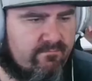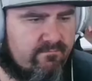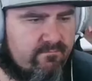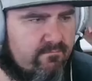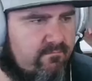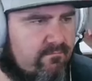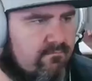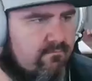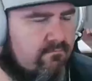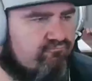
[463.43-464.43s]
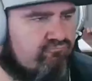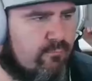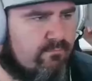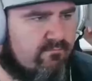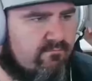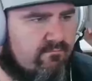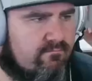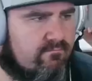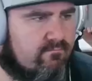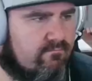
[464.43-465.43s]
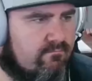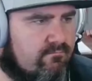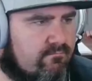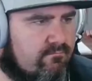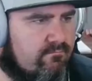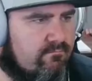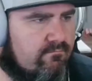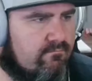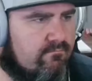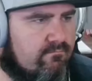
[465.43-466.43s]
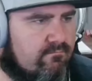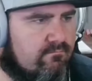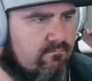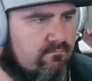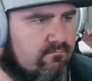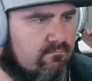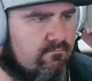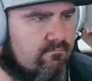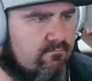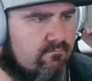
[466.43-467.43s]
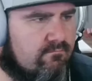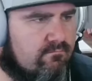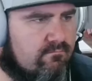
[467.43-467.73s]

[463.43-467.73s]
No one is speaking in this clip.